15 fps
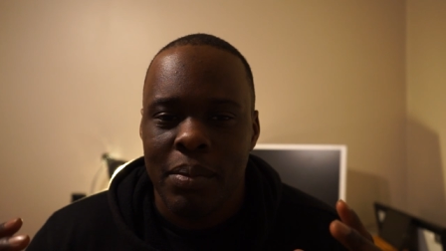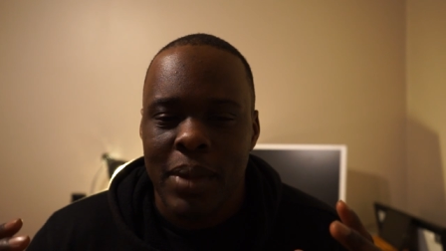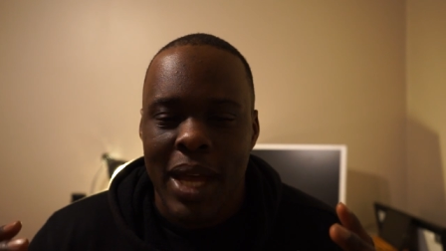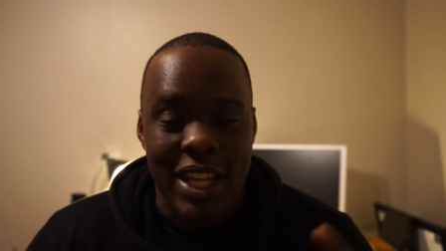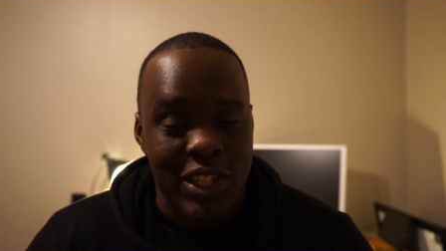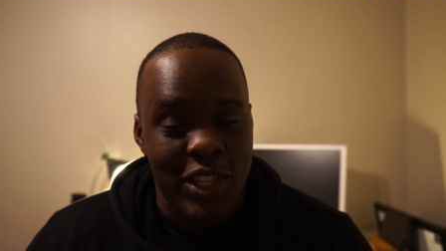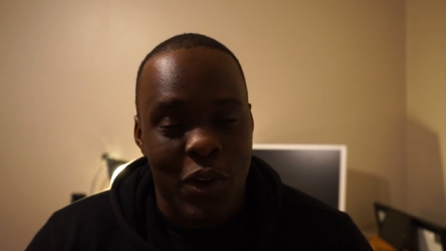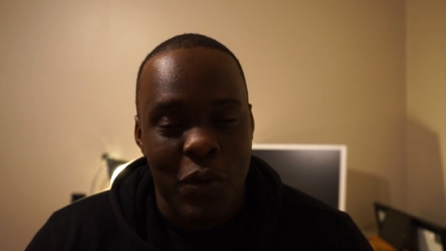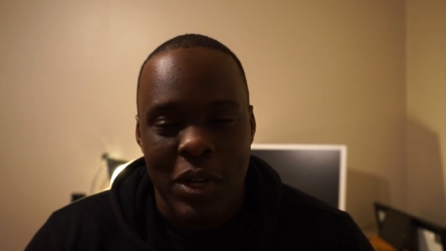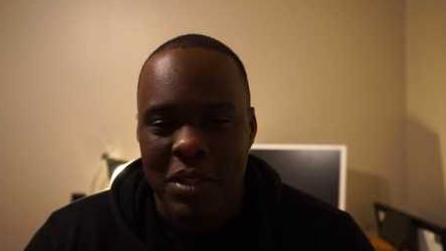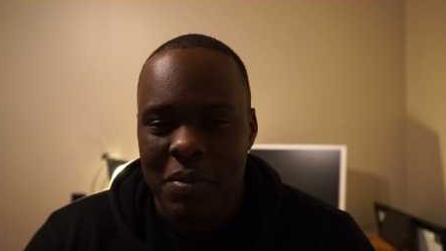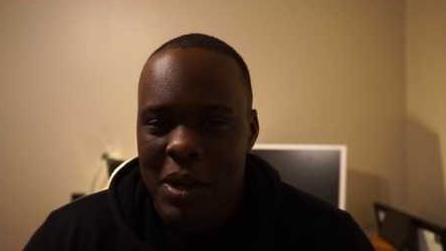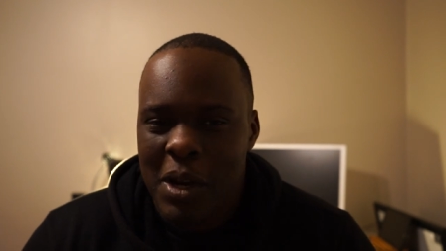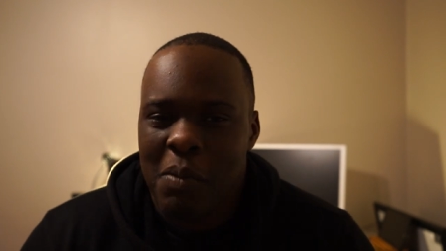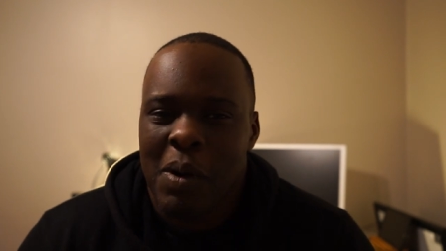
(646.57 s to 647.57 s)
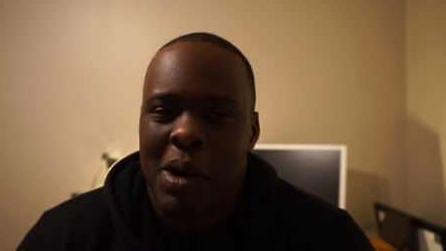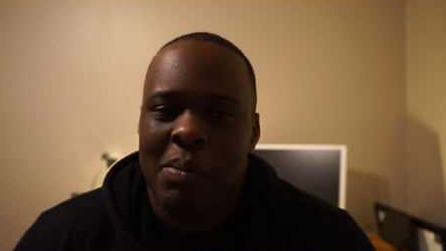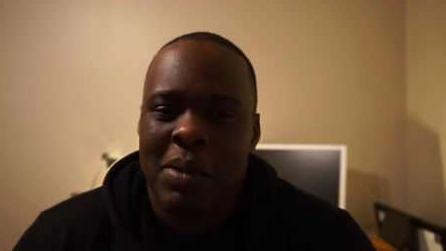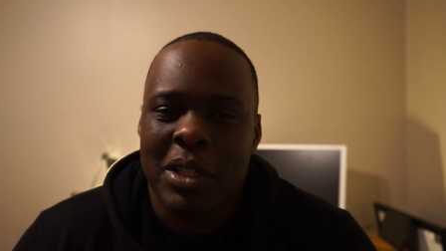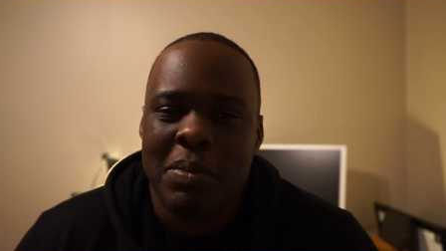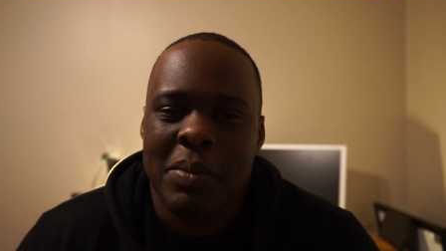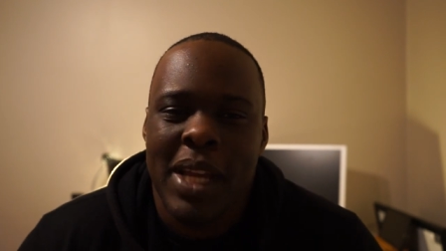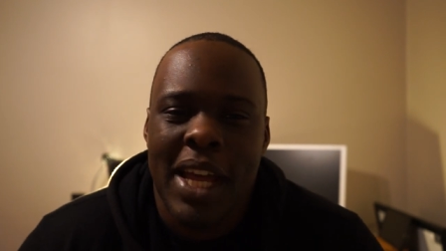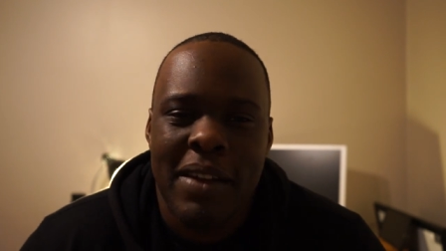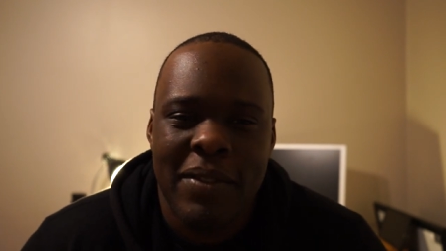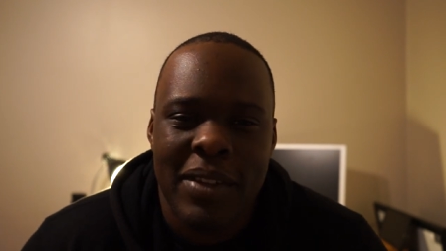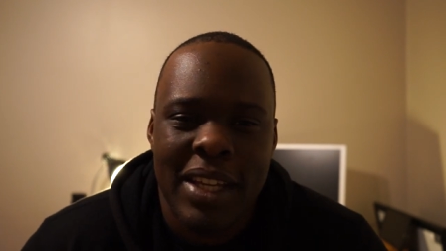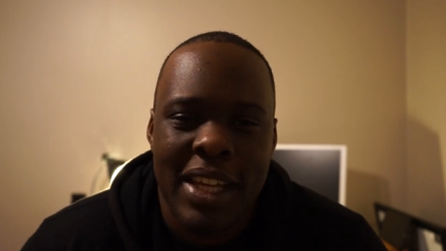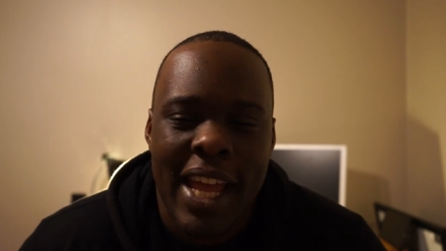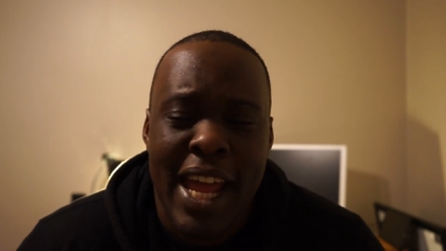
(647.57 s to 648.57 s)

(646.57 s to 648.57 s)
as always, may your barbells be heavy,